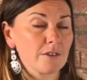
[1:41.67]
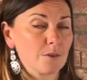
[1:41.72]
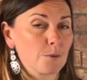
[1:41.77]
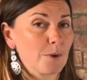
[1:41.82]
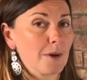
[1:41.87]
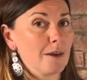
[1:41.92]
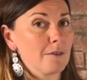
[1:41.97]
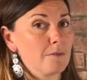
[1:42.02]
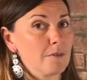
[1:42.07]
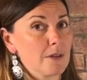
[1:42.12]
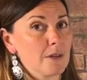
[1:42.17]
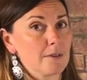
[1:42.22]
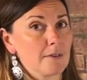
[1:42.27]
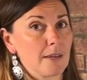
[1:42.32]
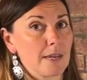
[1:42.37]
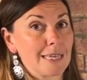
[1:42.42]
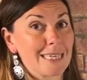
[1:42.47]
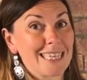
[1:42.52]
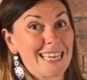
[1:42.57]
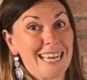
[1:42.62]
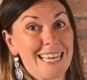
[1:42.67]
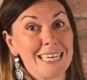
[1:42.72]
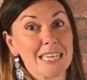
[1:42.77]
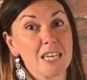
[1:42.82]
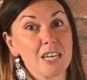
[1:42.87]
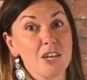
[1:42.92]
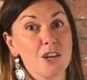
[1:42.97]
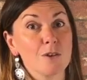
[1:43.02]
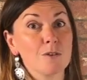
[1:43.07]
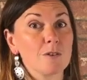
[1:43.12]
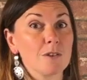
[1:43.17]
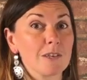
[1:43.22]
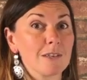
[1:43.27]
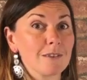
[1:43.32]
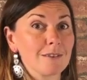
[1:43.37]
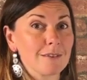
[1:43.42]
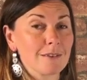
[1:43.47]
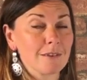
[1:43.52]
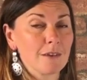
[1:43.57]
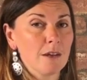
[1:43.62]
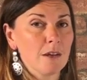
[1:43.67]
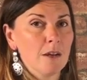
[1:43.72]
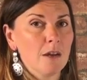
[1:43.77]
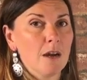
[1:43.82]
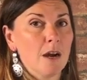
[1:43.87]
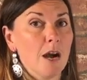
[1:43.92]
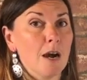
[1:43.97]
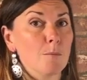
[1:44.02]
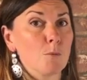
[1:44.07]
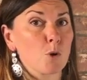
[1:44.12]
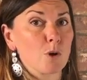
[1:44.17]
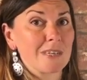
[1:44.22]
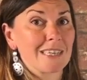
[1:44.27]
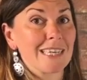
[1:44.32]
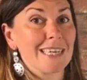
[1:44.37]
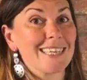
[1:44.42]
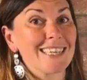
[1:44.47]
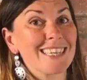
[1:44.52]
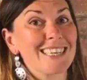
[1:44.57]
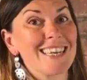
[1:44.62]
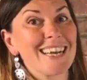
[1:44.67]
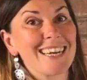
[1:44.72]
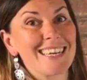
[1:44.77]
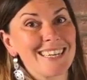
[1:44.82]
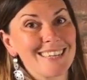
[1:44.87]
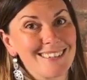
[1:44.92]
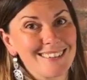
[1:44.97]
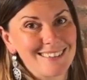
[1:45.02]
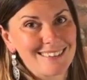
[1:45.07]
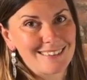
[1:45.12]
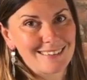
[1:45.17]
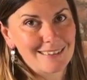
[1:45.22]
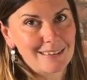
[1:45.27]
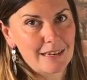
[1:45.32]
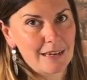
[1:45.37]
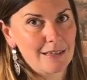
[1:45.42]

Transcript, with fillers: So we have things like tendinosis um, or tendinitis.